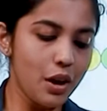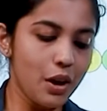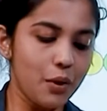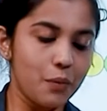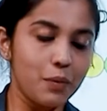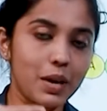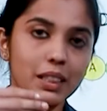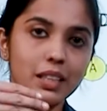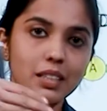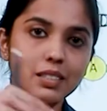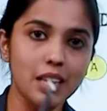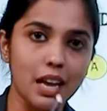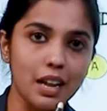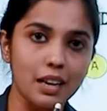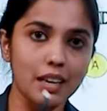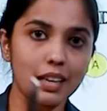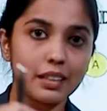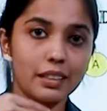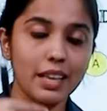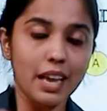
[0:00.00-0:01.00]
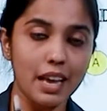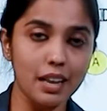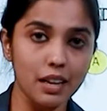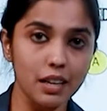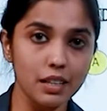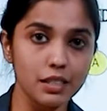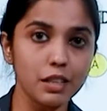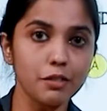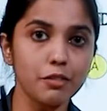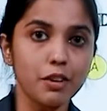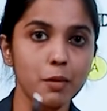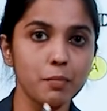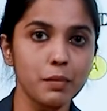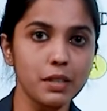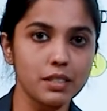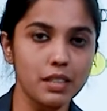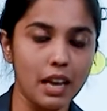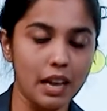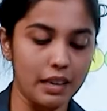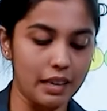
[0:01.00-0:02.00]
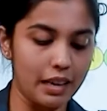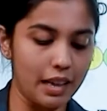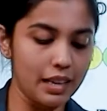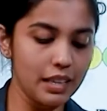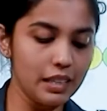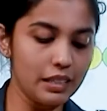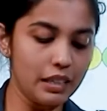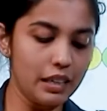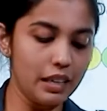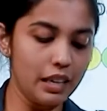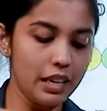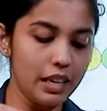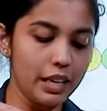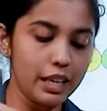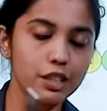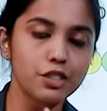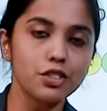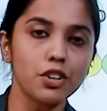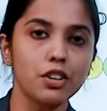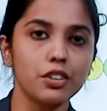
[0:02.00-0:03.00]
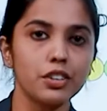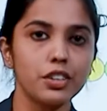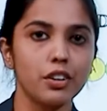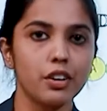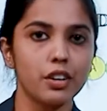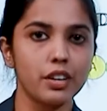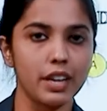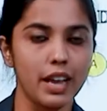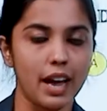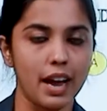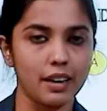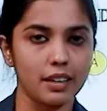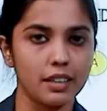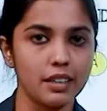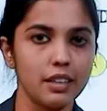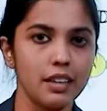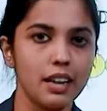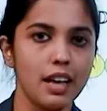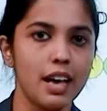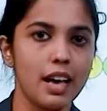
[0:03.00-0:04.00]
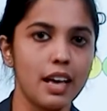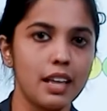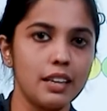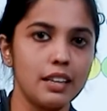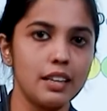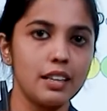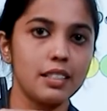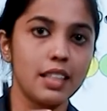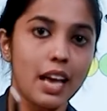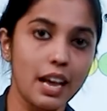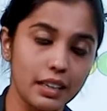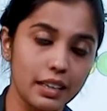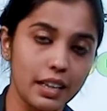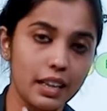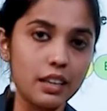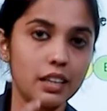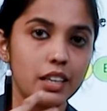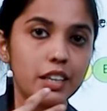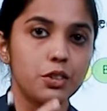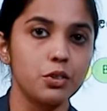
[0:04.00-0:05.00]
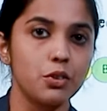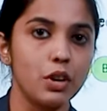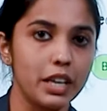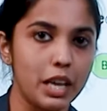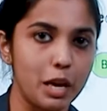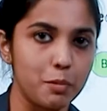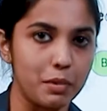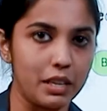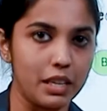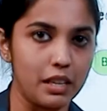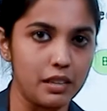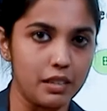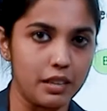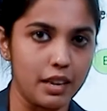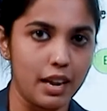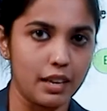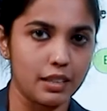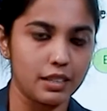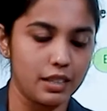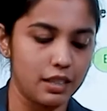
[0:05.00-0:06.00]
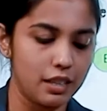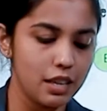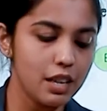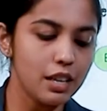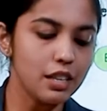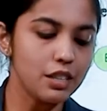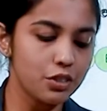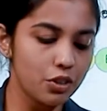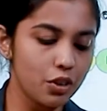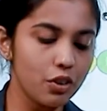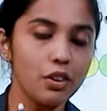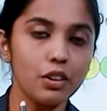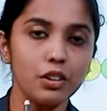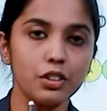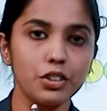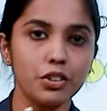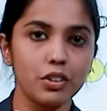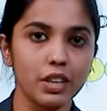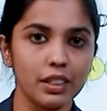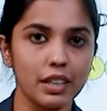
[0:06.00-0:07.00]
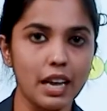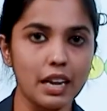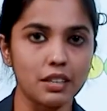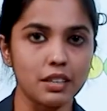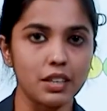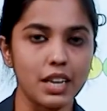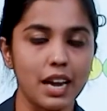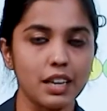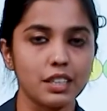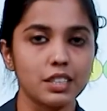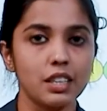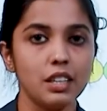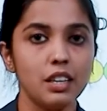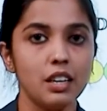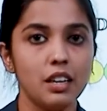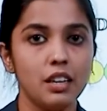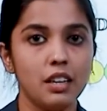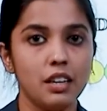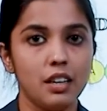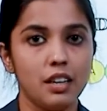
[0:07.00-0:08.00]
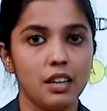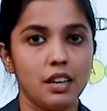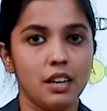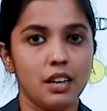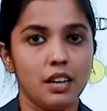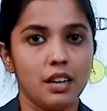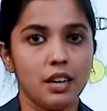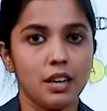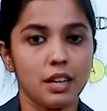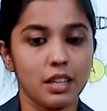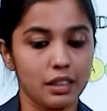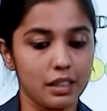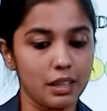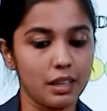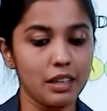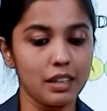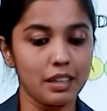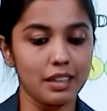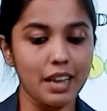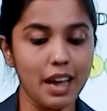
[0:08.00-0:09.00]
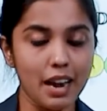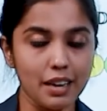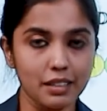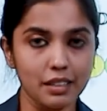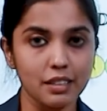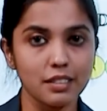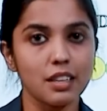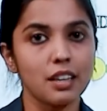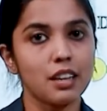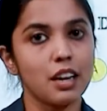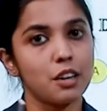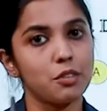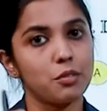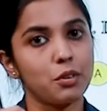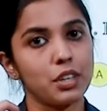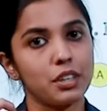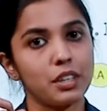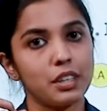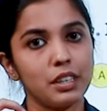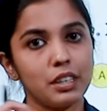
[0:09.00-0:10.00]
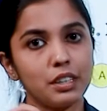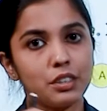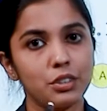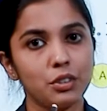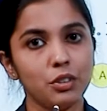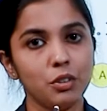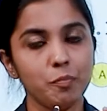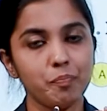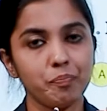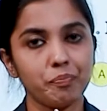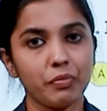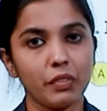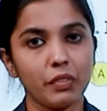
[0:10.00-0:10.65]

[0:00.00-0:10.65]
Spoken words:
when the energy from the sunlight hits onto your reactant, and that can lead to a chemical reaction. So during that reaction, the reactants are converted into